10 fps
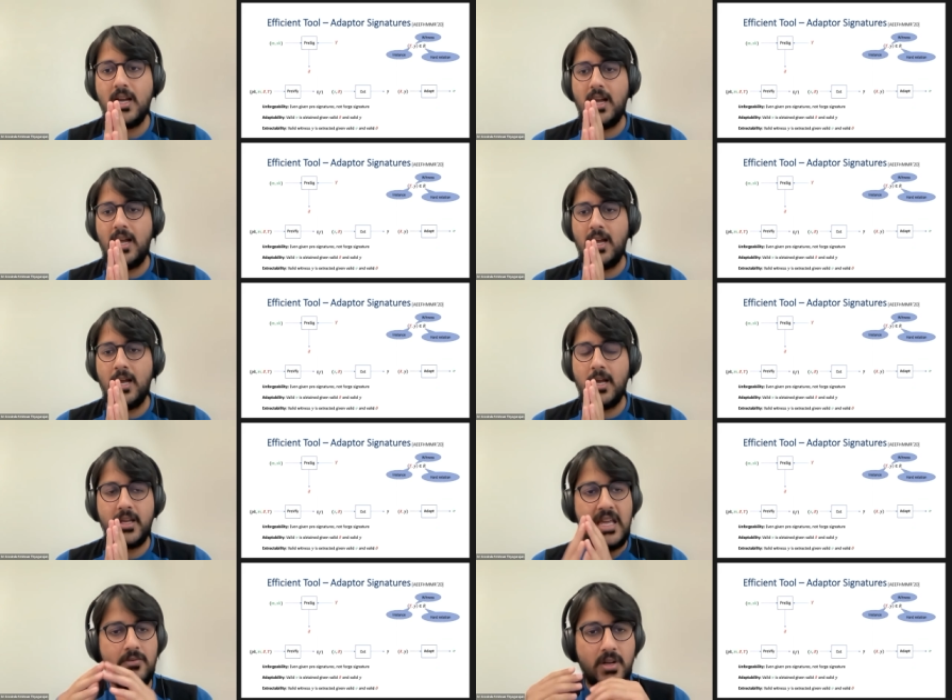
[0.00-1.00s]
uh,
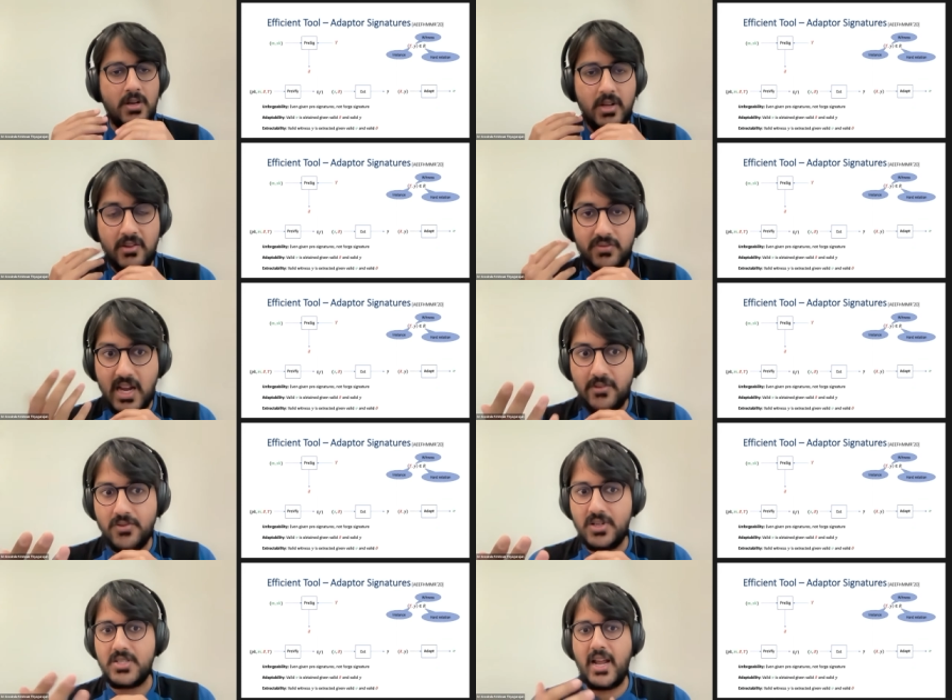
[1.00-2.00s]
even if the
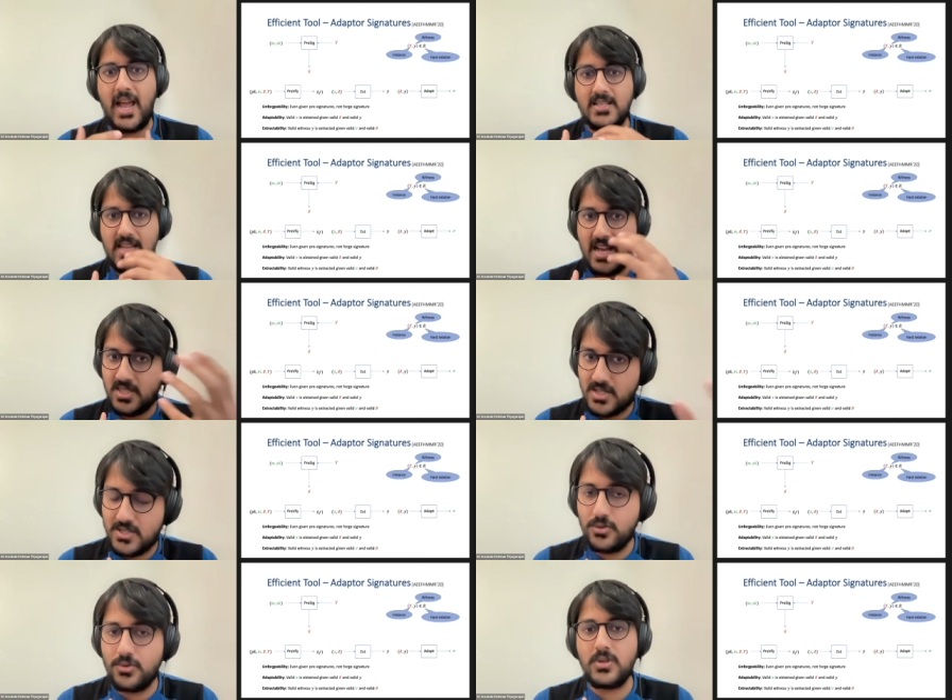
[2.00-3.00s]
adversary has access
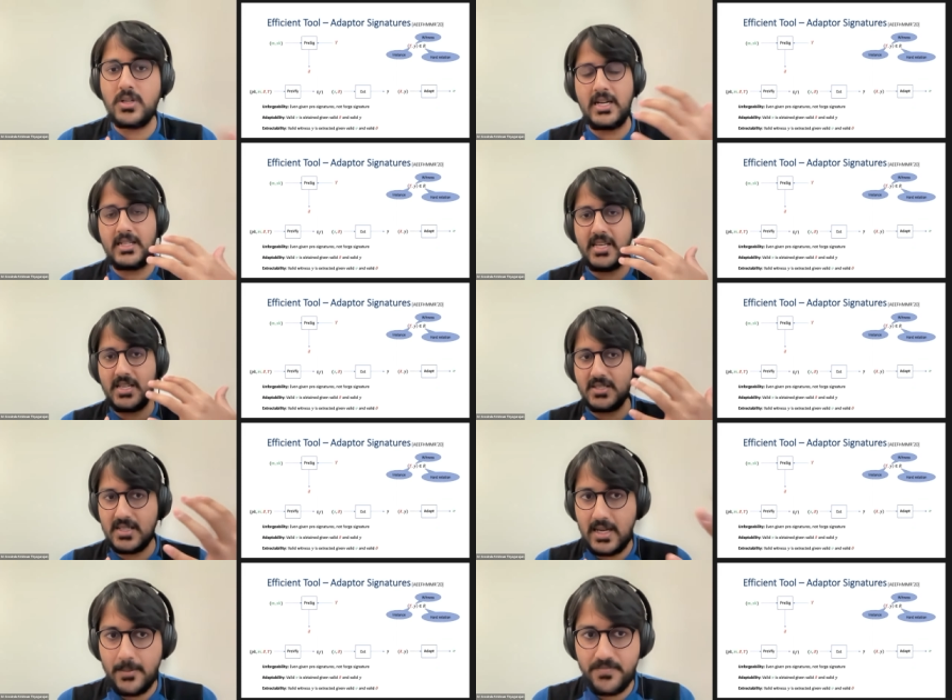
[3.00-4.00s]
to uh, these
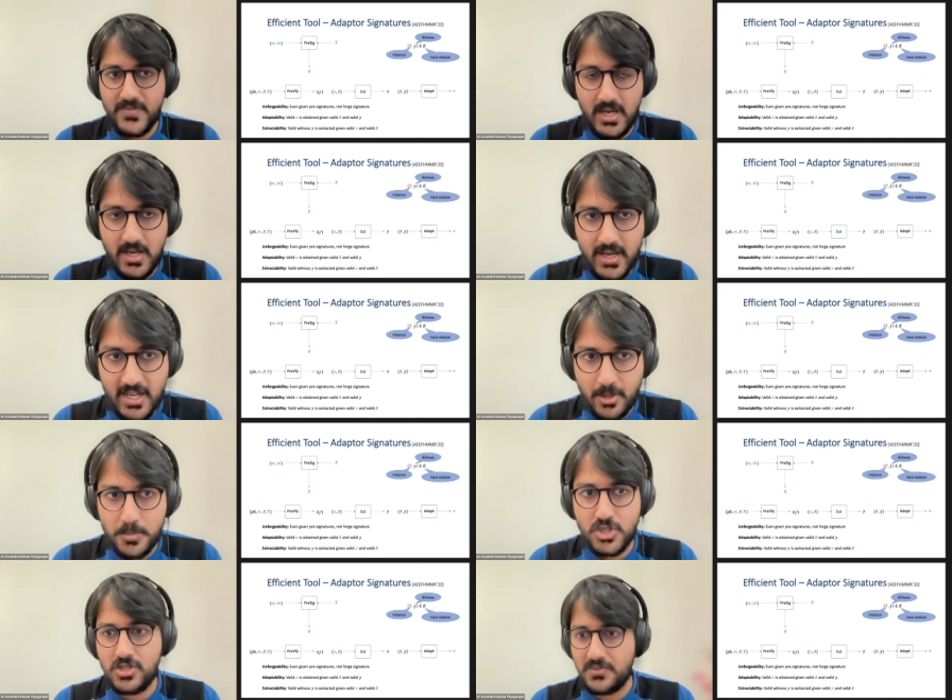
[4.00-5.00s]
um, uh,
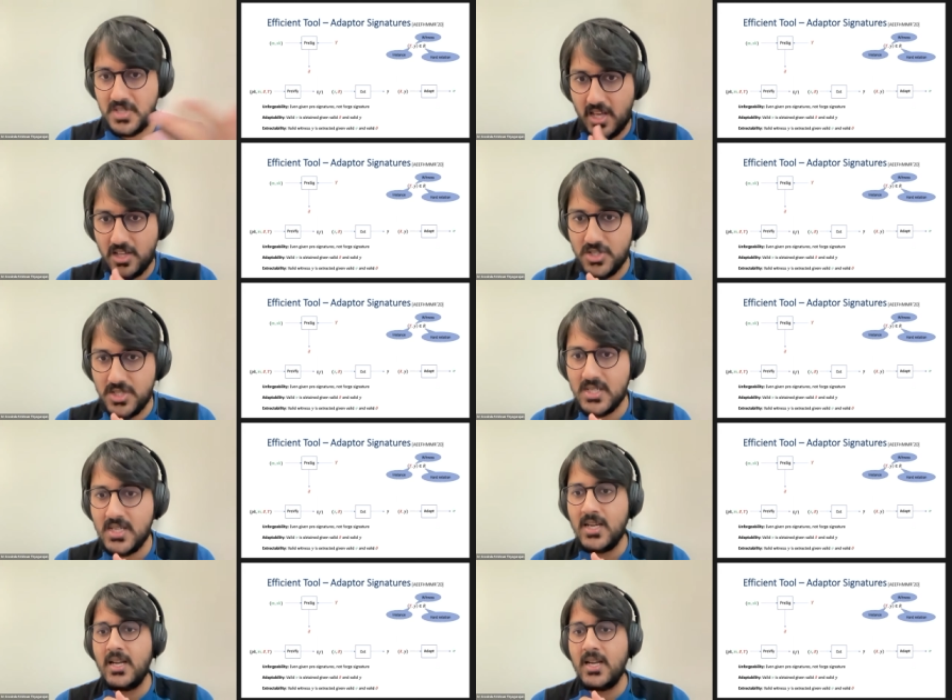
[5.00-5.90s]
encryptions of signatures.